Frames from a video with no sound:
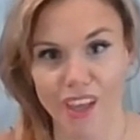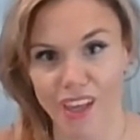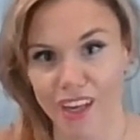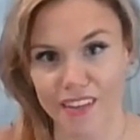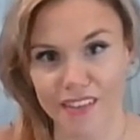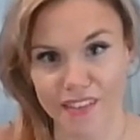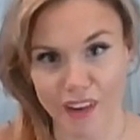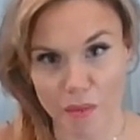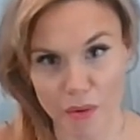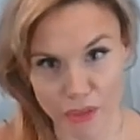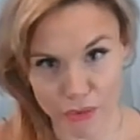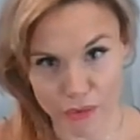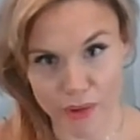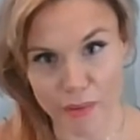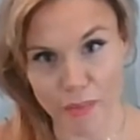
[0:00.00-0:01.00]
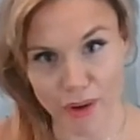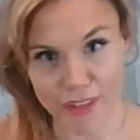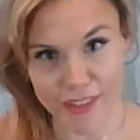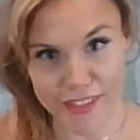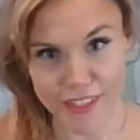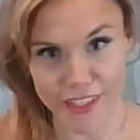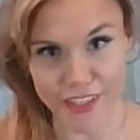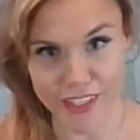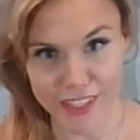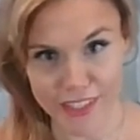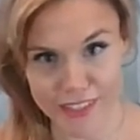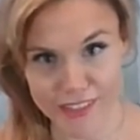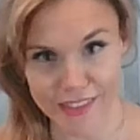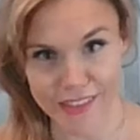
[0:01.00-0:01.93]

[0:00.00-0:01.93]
it's going to be a 30-part series,